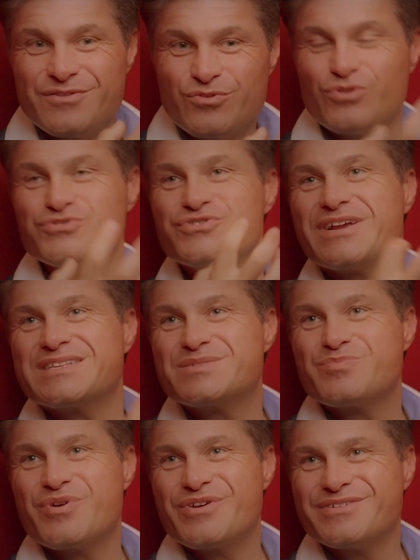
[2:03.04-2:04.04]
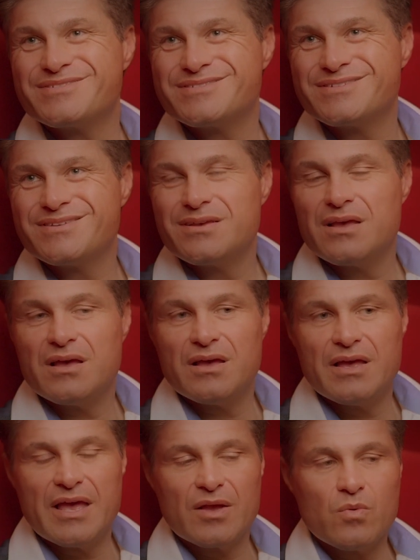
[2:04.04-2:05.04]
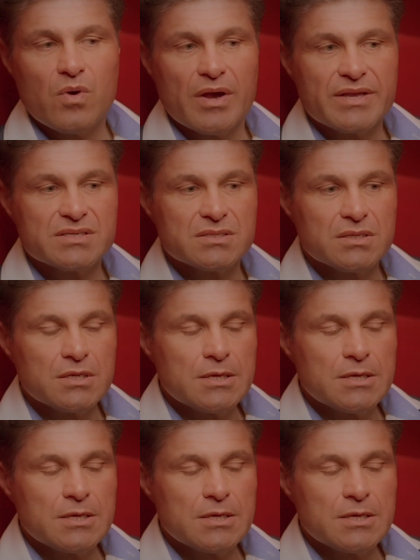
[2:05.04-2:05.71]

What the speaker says: non-transparent egg white.